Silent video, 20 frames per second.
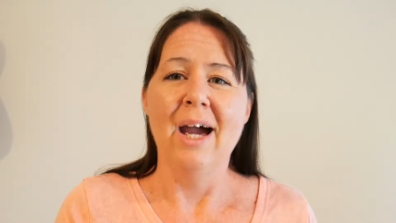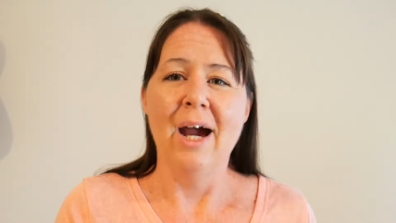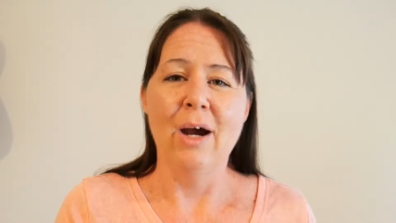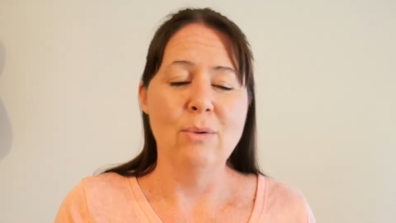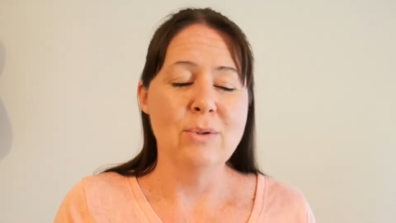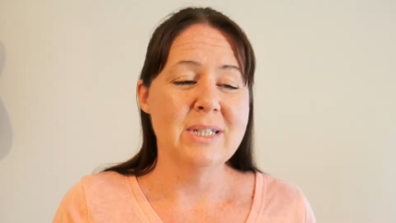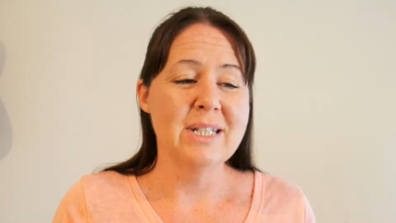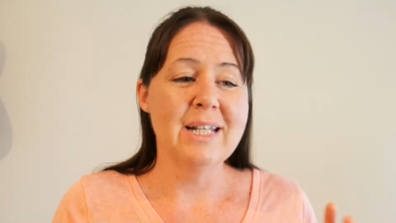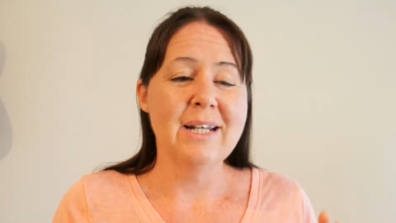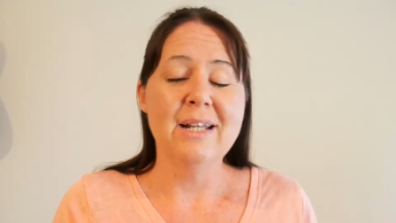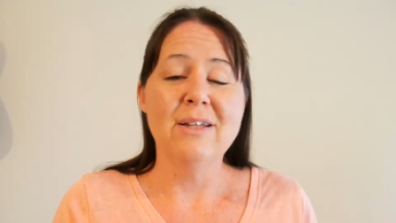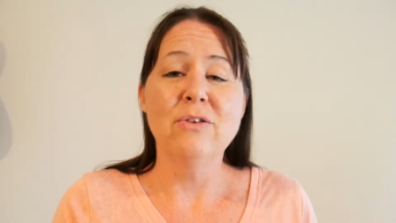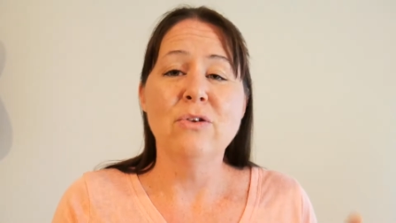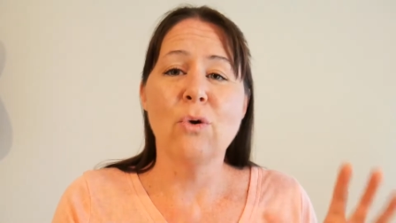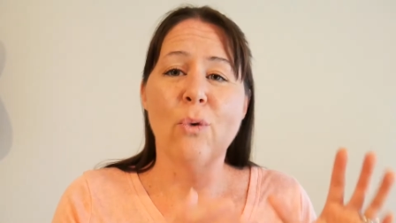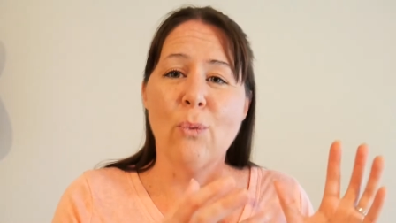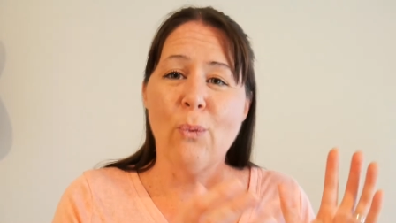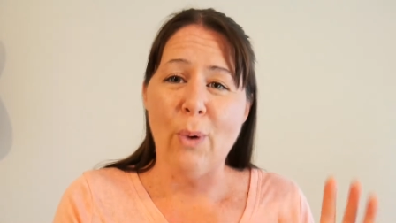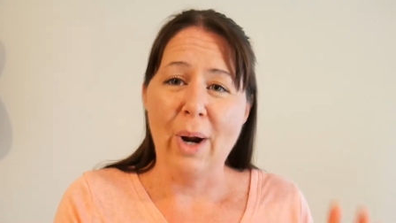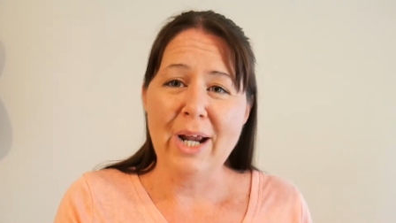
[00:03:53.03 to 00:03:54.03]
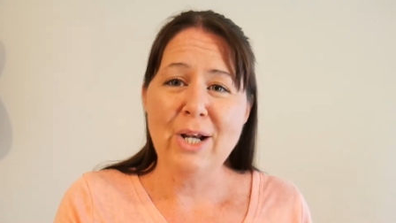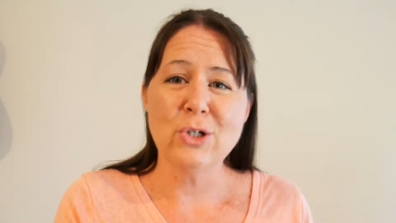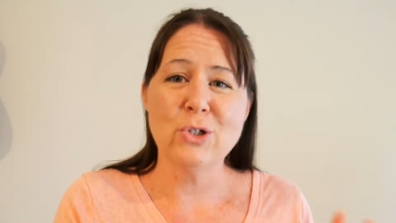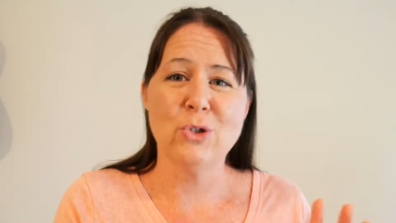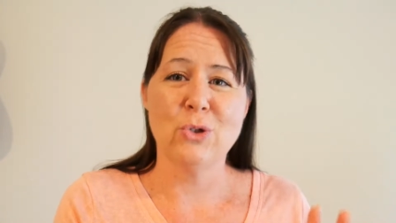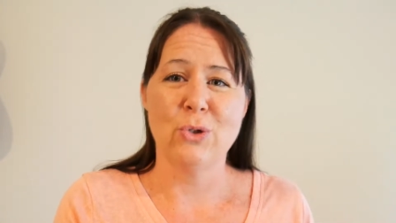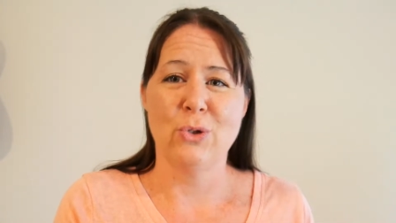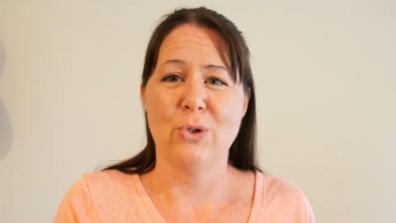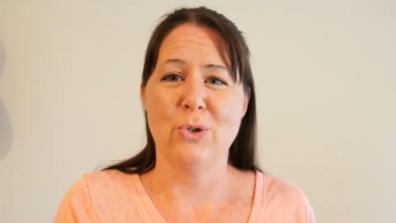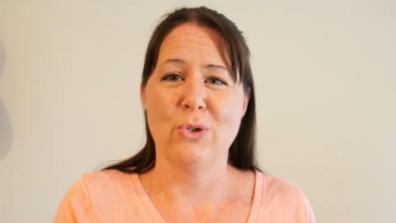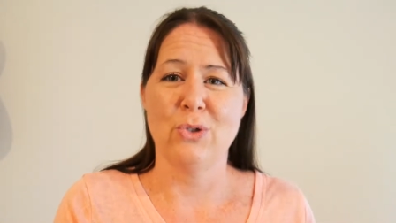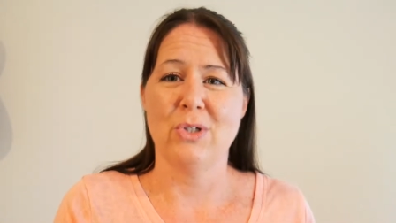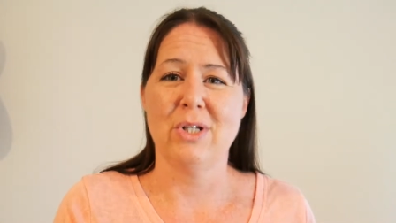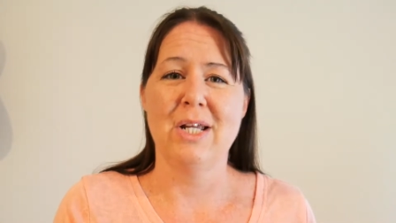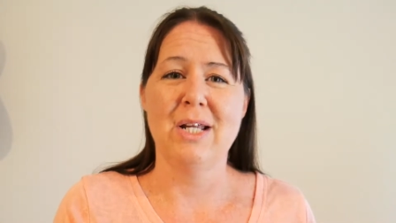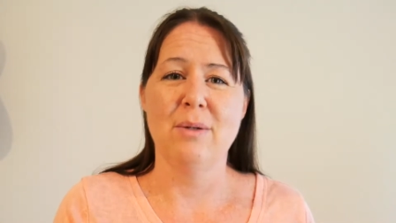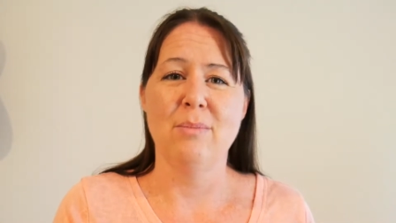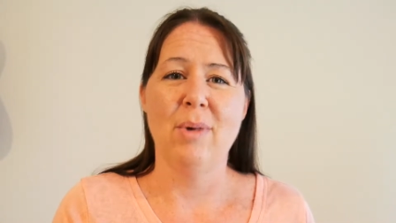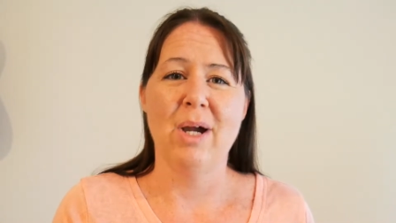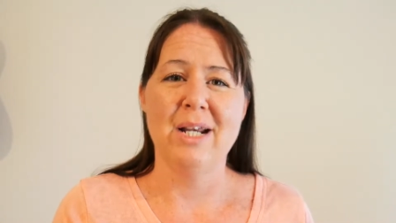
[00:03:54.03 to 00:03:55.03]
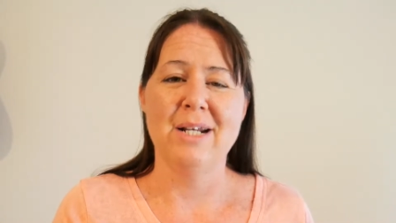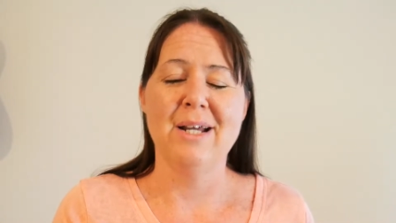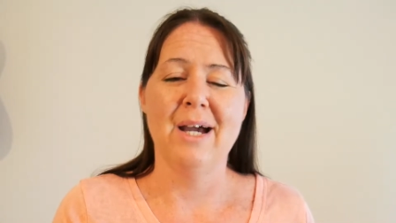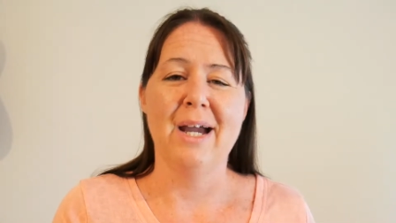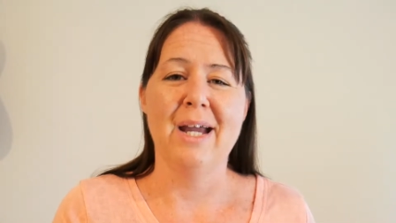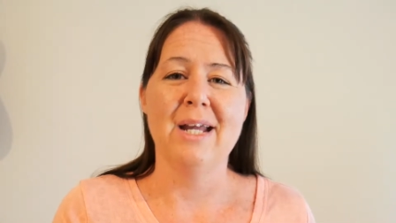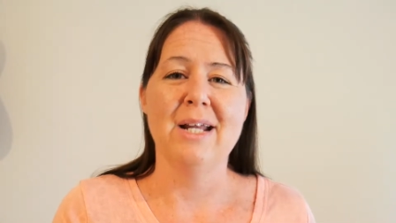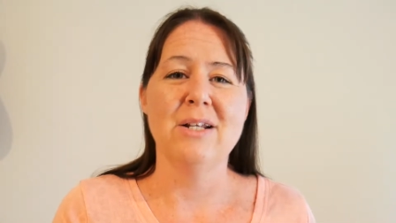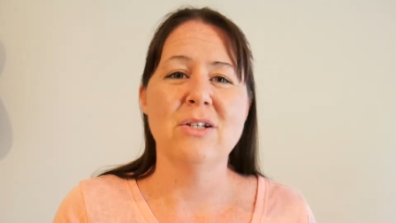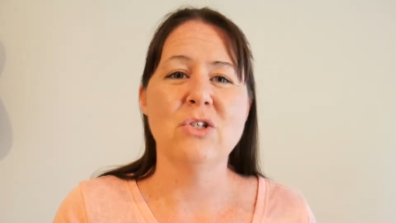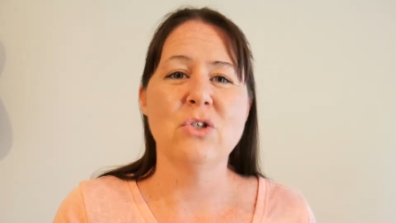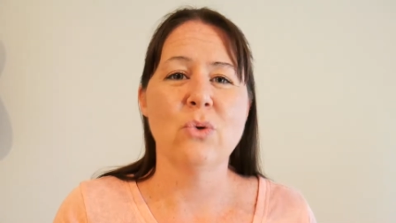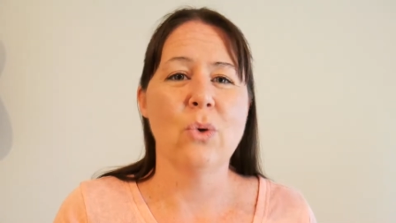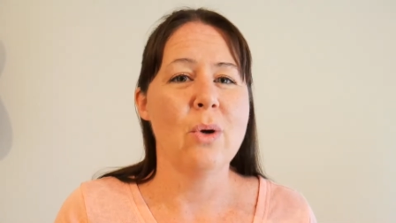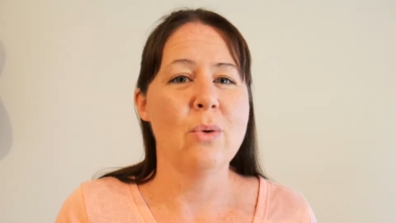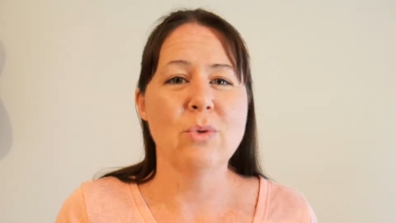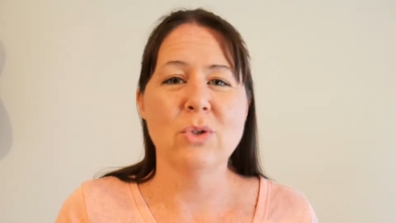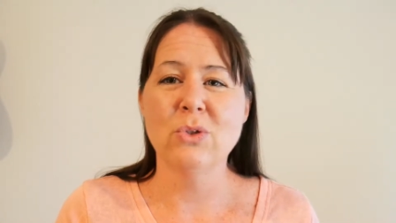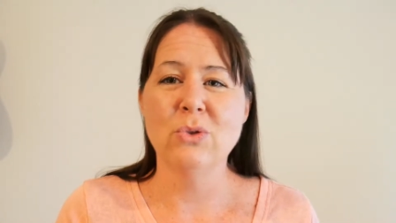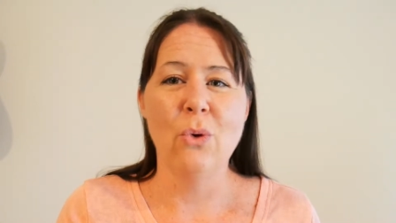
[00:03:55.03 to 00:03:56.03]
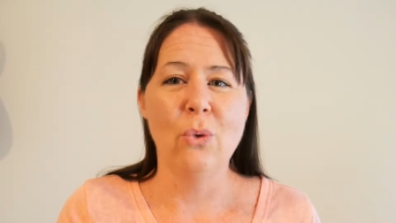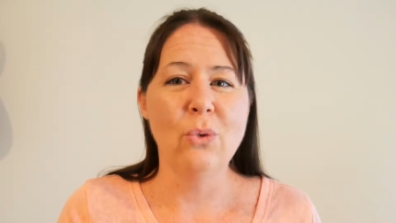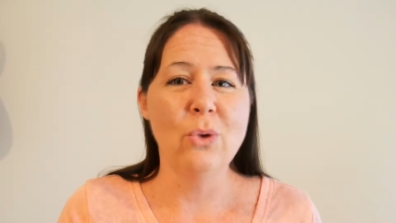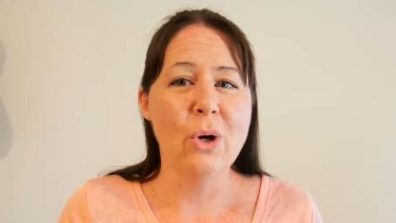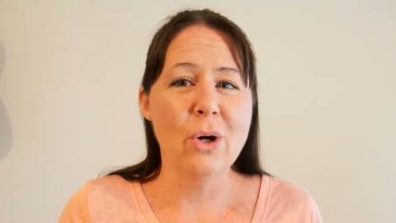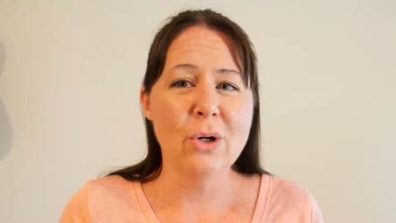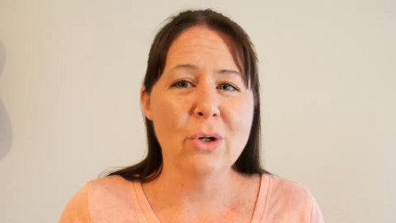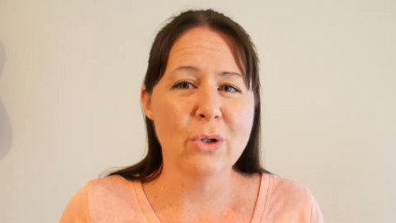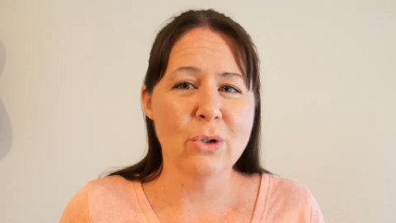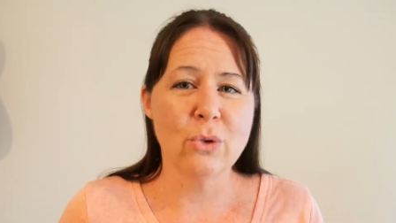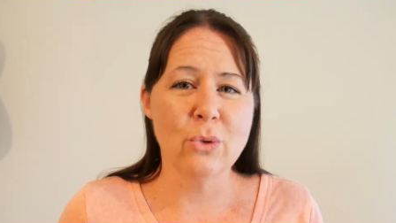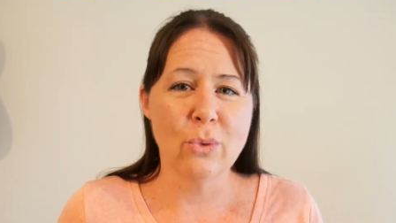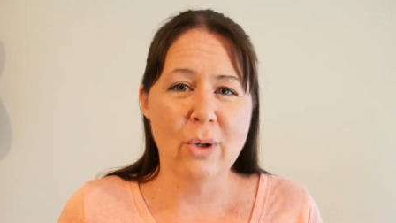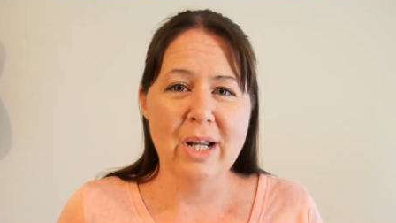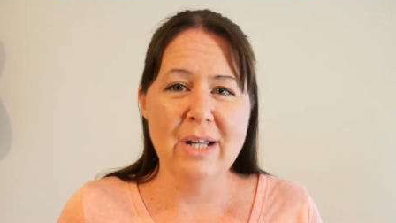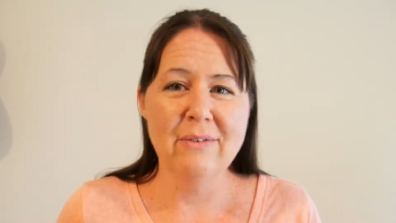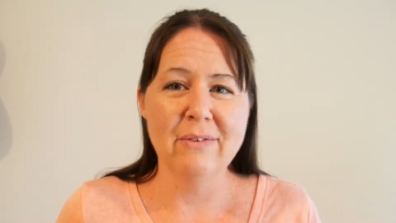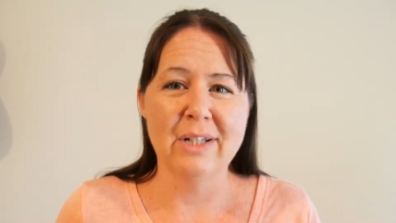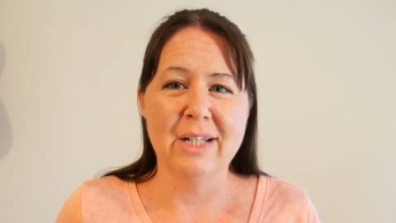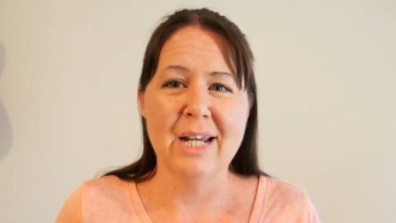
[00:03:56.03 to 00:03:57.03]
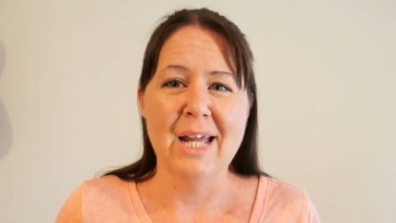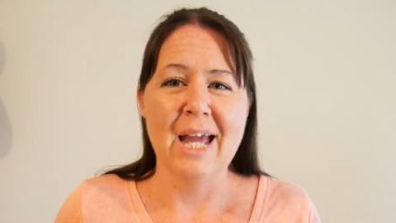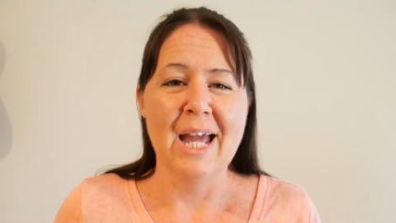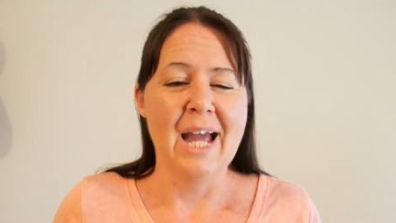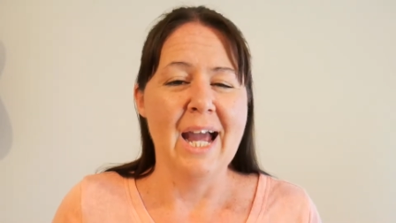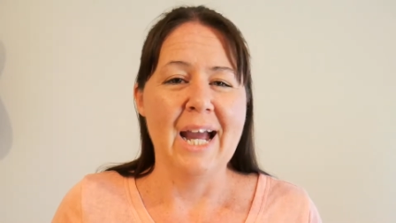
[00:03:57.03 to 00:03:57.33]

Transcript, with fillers: I was getting the right sugars in my diet. And so I was no longer craving.